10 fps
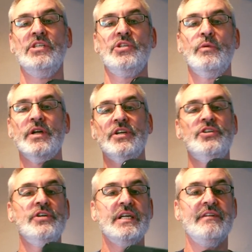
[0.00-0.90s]
So we're going to
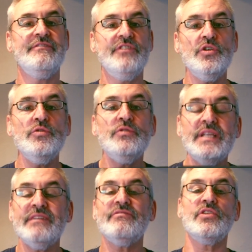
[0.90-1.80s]
cook it a few
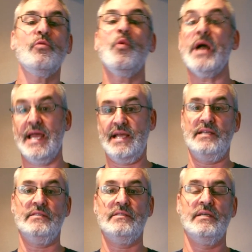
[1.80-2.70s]
different
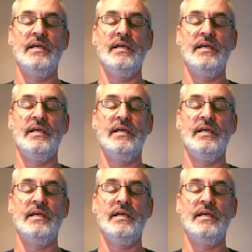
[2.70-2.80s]
ways.